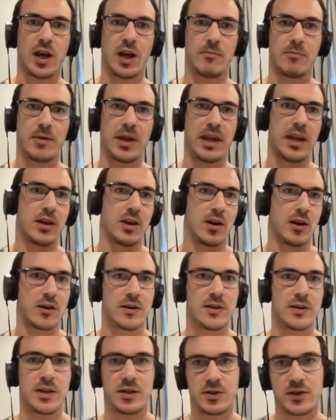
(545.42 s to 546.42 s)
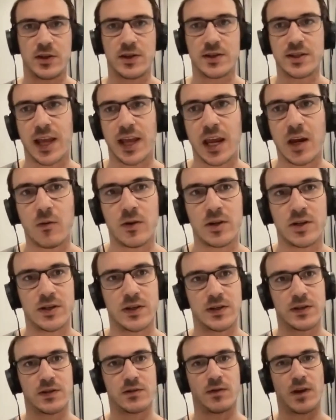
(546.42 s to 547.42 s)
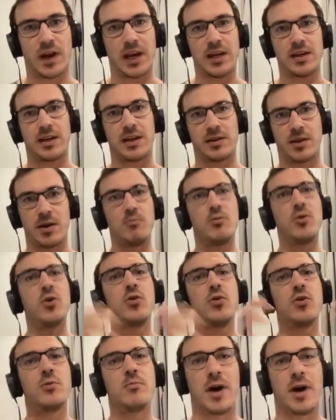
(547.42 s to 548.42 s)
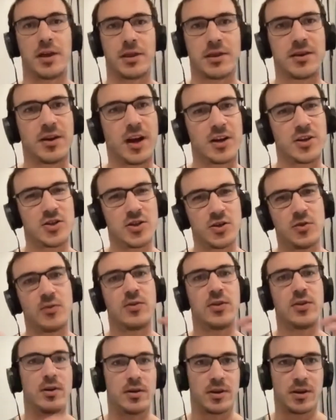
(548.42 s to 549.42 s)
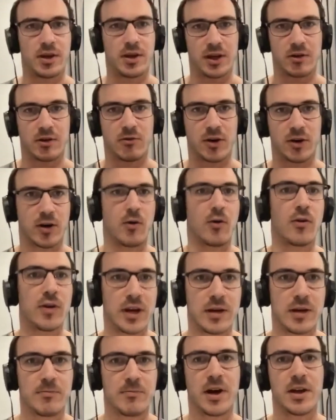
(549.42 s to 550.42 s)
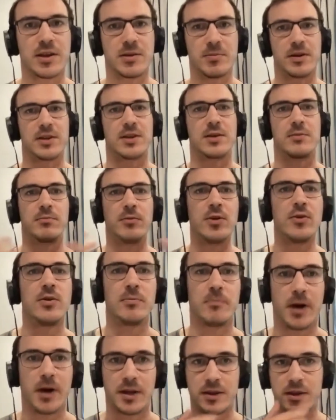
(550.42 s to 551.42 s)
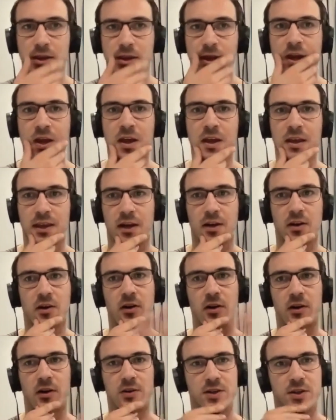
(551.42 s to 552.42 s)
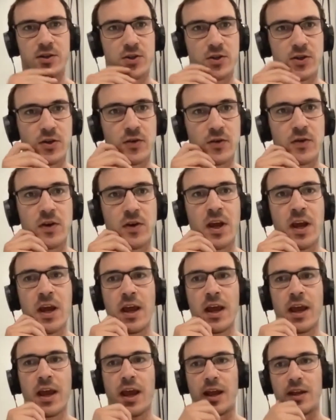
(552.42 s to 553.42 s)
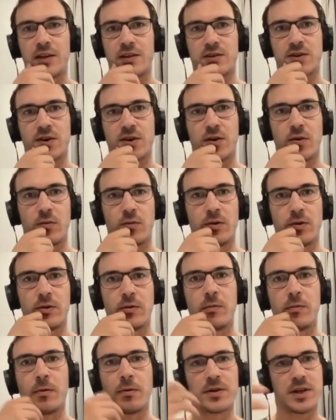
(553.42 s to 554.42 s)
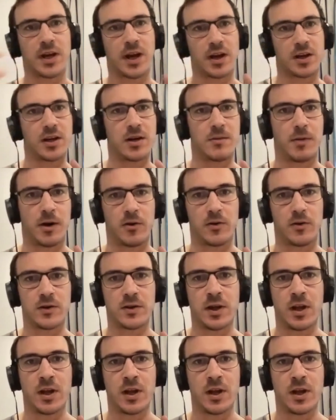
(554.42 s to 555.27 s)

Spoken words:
in our Indigenous languages, right? The moon month, not June, the Gregorian month, but the moon month that occurs in June. And so, you know, we were talking about,